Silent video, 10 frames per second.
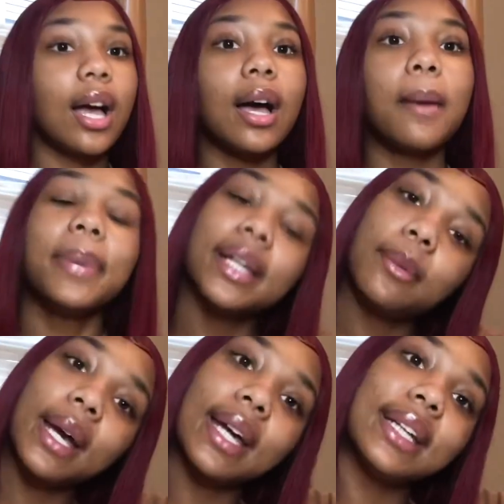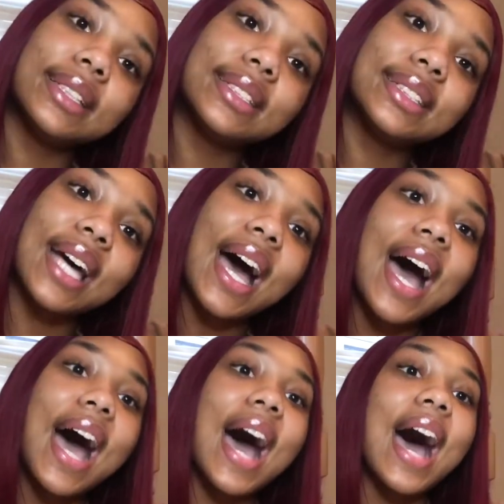But anyways,
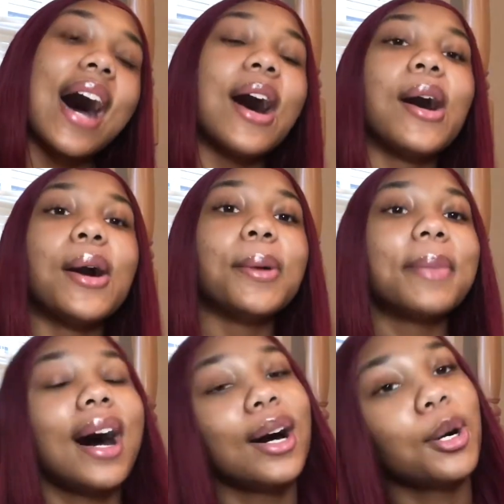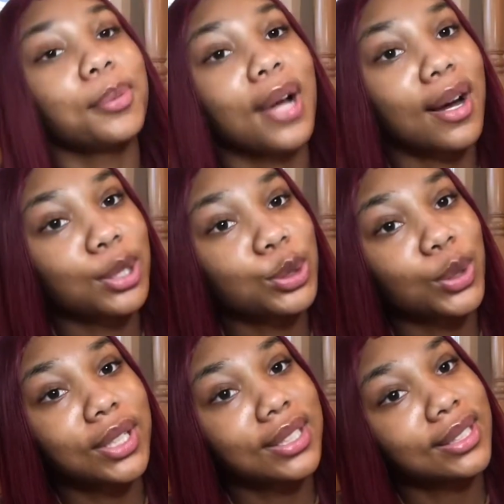I hope y'all
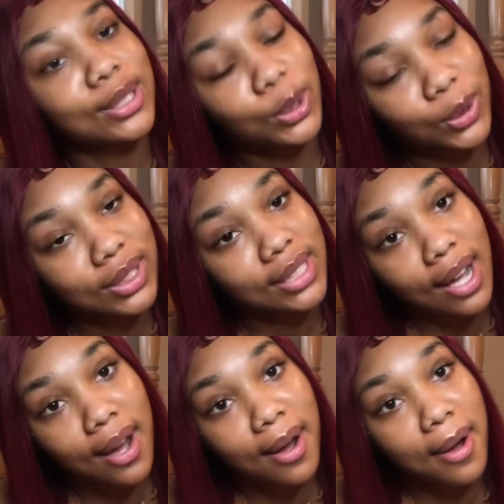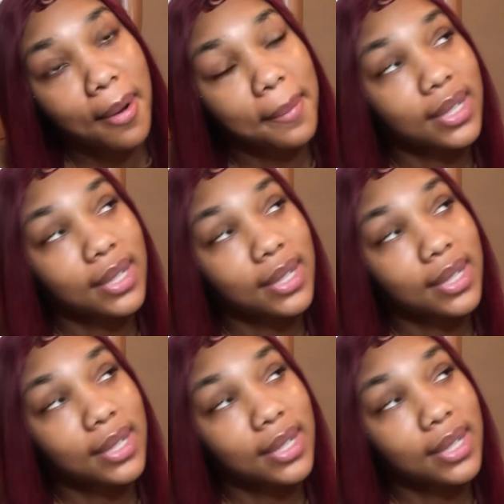enjoyed this story time.